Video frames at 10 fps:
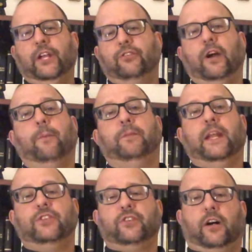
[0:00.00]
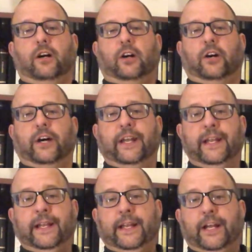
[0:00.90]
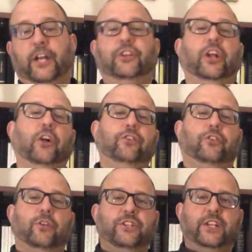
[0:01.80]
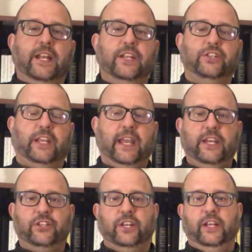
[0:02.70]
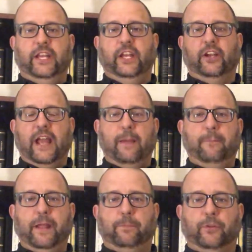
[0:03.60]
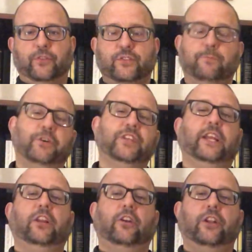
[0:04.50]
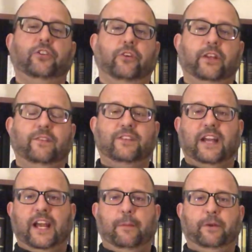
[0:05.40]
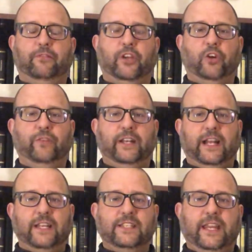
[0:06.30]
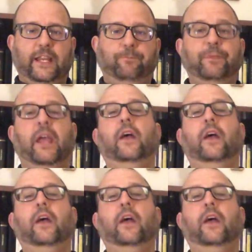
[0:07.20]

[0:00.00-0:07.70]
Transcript: to update y'all on adult Christian education here at Maples, particularly during the time of COVID-19.